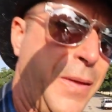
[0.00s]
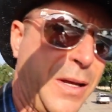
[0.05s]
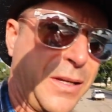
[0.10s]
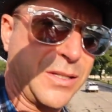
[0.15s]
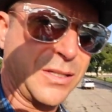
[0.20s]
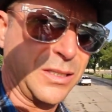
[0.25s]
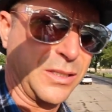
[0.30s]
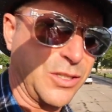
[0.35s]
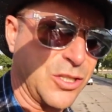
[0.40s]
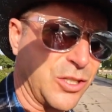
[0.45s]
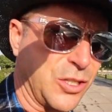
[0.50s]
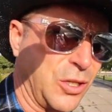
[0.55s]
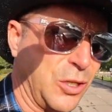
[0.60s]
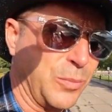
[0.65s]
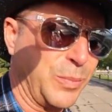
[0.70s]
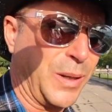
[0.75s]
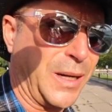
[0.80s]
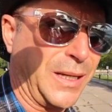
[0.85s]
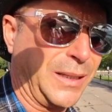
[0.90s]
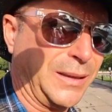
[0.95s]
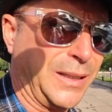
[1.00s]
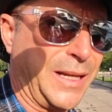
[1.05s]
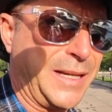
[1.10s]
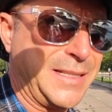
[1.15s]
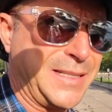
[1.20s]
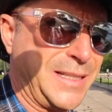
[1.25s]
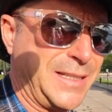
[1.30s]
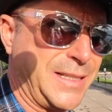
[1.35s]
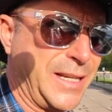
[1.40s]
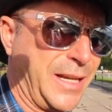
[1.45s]
this installed by
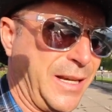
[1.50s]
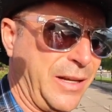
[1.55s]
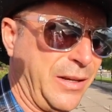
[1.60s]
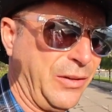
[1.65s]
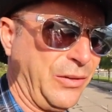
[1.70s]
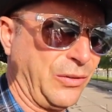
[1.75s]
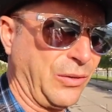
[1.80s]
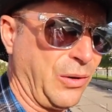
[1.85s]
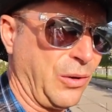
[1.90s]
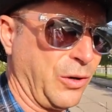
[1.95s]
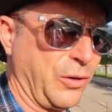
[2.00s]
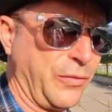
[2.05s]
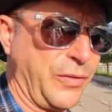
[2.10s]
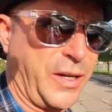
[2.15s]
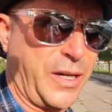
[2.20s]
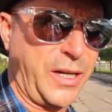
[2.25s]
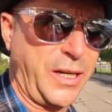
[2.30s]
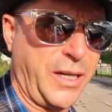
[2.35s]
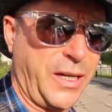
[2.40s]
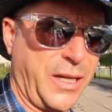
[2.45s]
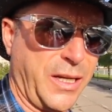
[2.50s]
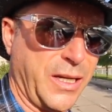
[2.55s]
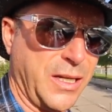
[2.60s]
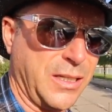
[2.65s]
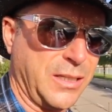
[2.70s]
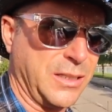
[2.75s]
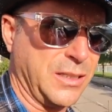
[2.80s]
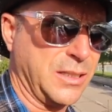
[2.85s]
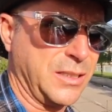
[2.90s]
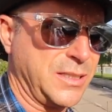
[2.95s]
Lazy Days RV
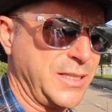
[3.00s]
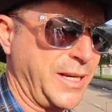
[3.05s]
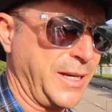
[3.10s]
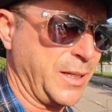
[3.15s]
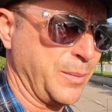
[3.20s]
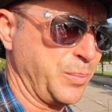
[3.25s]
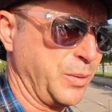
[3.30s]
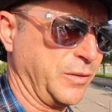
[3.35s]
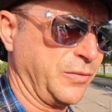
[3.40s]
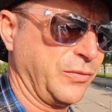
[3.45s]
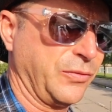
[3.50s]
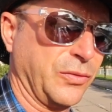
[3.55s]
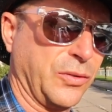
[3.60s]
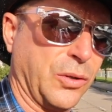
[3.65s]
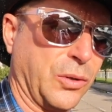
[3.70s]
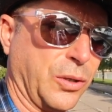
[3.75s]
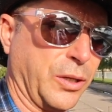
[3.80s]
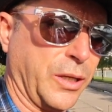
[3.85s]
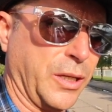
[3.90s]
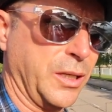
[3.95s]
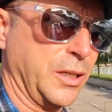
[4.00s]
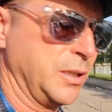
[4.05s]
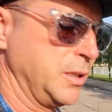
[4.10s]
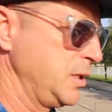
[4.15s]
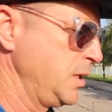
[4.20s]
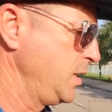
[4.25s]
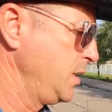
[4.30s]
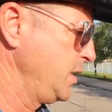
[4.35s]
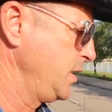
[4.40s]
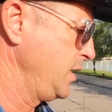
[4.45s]
in Tampa, Florida.
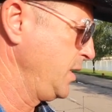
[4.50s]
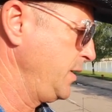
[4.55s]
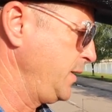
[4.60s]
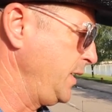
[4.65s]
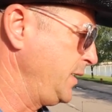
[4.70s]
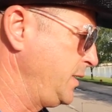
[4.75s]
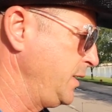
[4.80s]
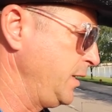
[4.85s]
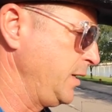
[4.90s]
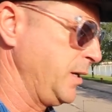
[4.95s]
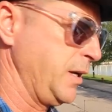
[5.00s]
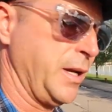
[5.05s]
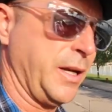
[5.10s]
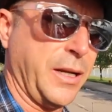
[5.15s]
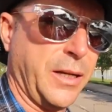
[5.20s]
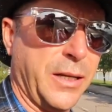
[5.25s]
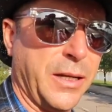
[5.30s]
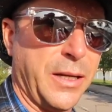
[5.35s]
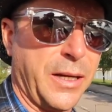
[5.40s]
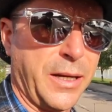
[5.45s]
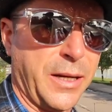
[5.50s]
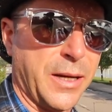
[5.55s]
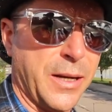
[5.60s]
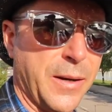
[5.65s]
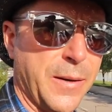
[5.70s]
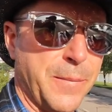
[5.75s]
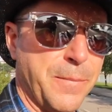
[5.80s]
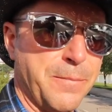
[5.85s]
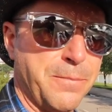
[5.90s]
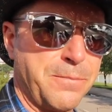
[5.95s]
It did in
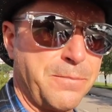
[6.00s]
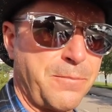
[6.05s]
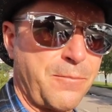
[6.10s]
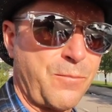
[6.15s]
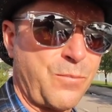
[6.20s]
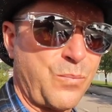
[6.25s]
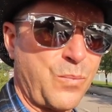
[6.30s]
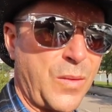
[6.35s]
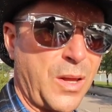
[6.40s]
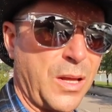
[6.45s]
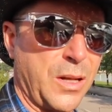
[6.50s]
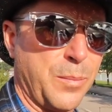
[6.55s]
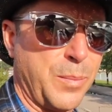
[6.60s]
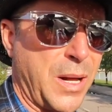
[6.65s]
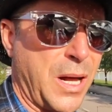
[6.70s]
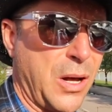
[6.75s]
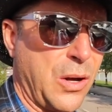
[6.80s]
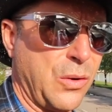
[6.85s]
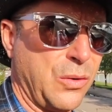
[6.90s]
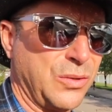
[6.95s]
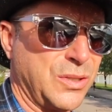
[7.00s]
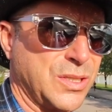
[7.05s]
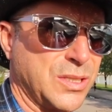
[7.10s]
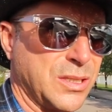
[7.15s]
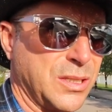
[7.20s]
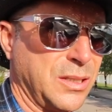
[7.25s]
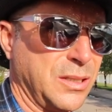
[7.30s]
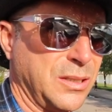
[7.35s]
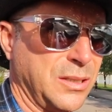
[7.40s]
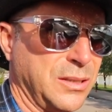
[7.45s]
a in
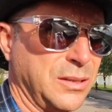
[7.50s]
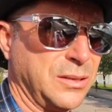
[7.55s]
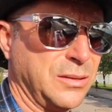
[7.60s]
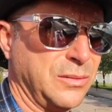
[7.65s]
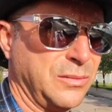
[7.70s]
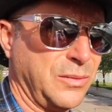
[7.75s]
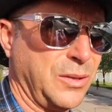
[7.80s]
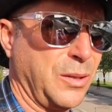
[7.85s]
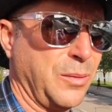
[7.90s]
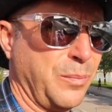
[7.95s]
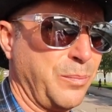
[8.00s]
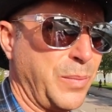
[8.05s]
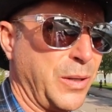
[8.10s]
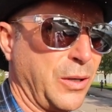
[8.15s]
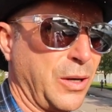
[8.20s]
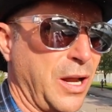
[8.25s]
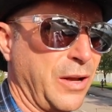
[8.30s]
about, better